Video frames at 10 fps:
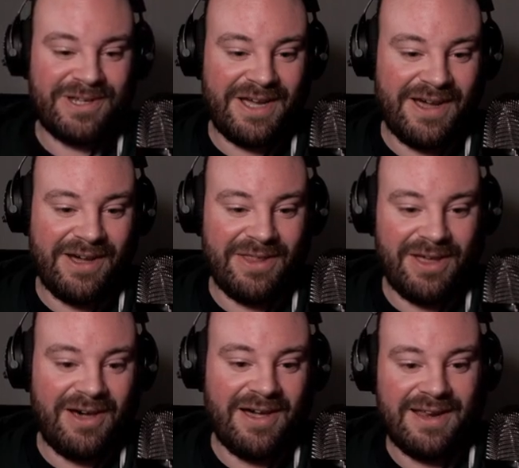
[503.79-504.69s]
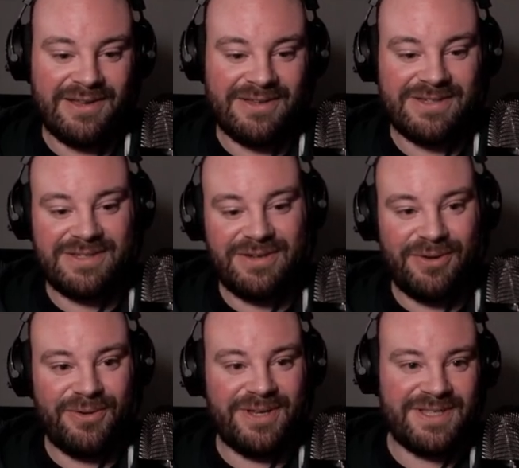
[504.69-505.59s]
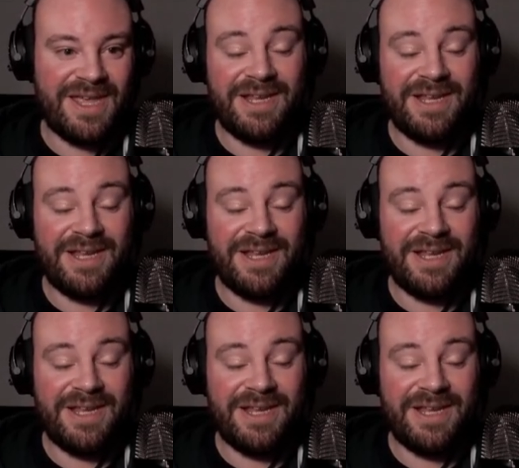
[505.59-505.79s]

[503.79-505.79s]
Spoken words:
The island node is then